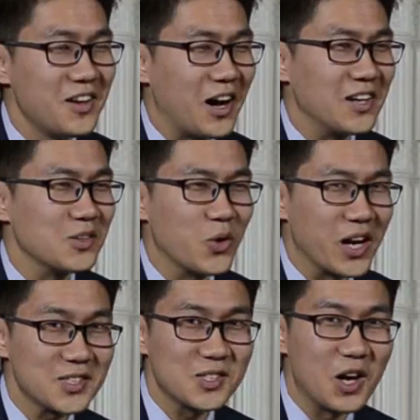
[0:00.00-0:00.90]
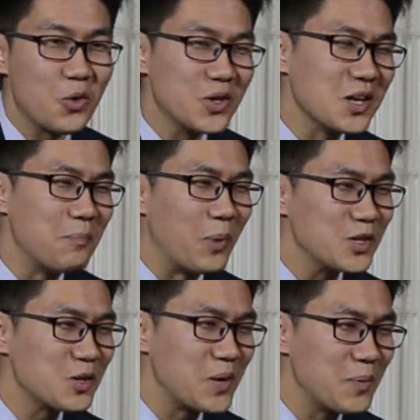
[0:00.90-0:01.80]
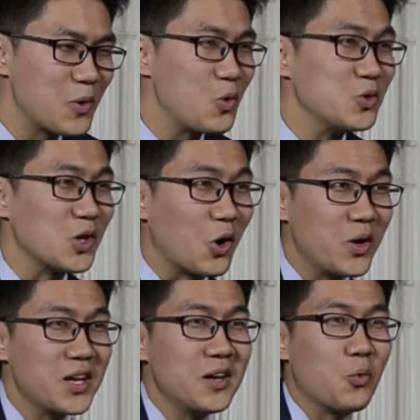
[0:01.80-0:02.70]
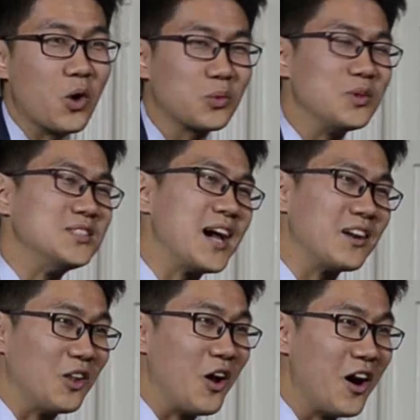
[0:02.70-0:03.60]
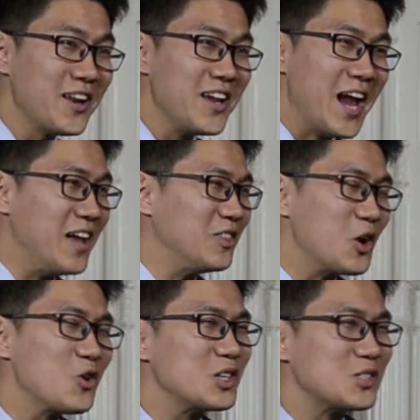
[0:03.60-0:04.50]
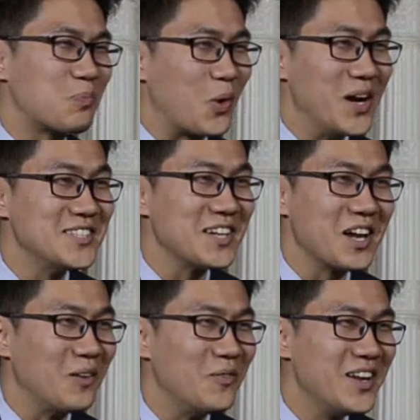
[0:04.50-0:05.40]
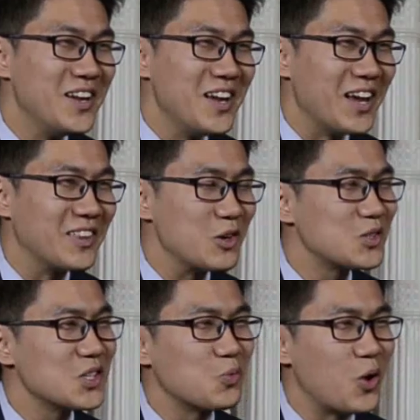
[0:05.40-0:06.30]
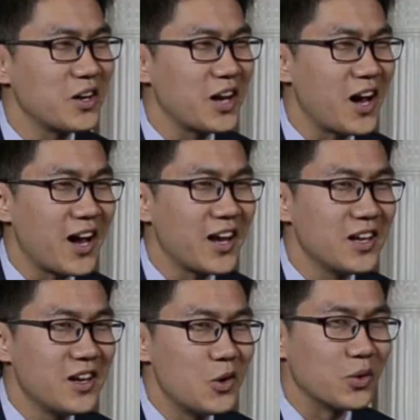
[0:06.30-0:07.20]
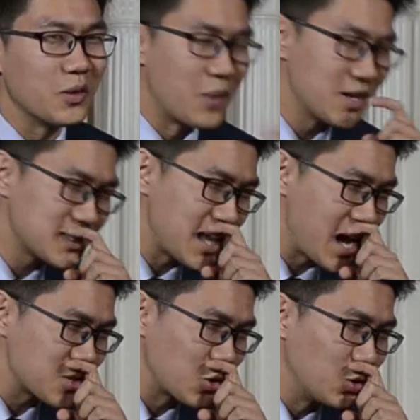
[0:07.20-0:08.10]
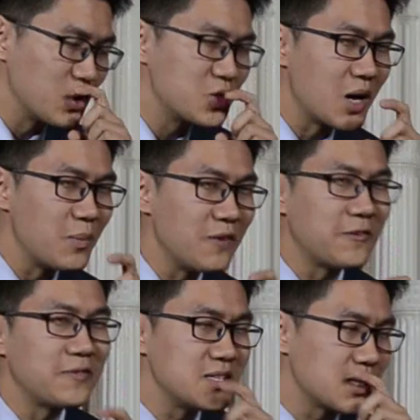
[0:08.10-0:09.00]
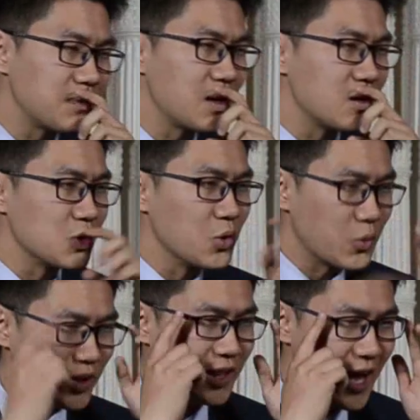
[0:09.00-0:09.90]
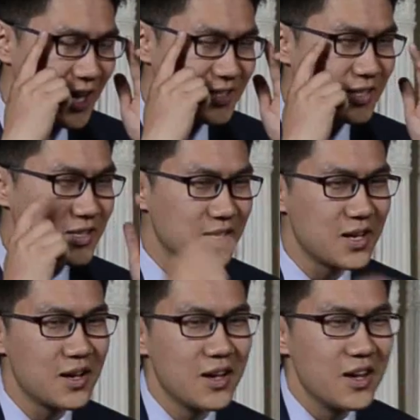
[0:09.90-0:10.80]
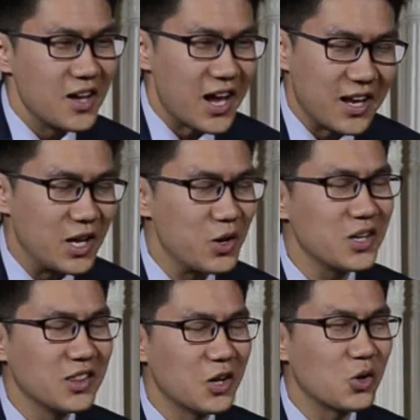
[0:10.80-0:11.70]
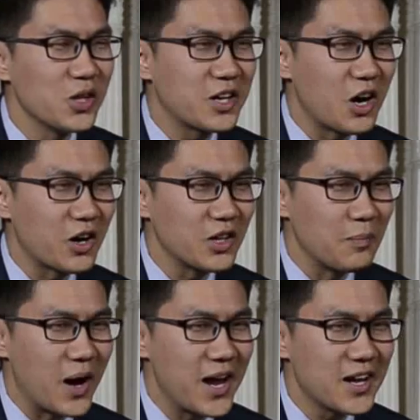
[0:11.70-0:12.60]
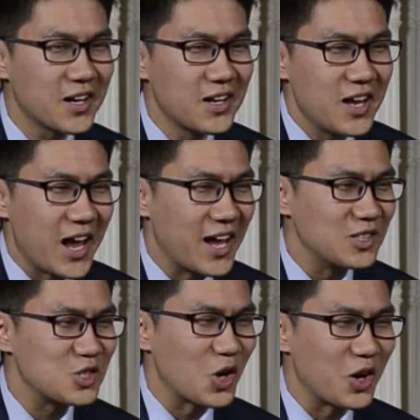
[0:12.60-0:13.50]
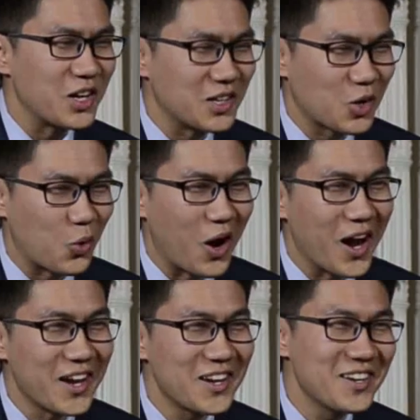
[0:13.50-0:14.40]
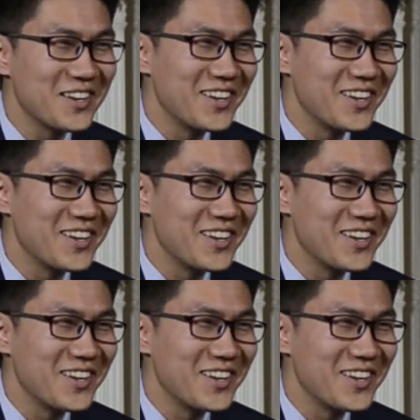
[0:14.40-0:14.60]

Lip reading: What I saw was a bunch of people who's already worked with Dan a lot, and they were just praising him. And there was this one guy with a mustache, older gentleman, 50-something years old, with glasses, and he literally got on the mic and started crying